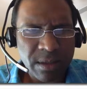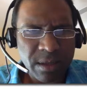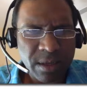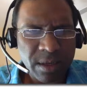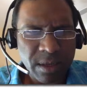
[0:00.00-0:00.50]

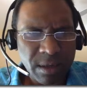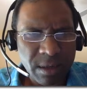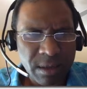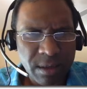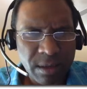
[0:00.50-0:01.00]
look at our
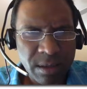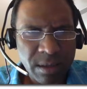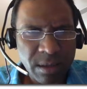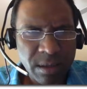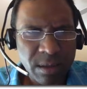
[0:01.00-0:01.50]

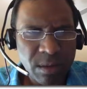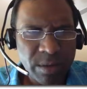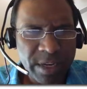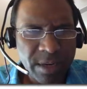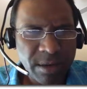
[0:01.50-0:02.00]
code
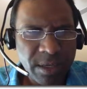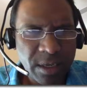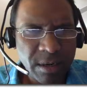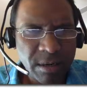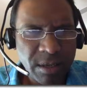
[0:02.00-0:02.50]
way down
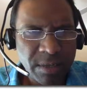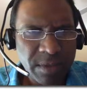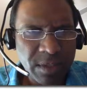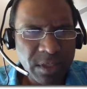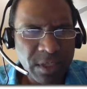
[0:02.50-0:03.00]
here under
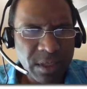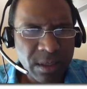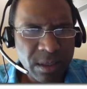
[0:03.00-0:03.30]
SVG.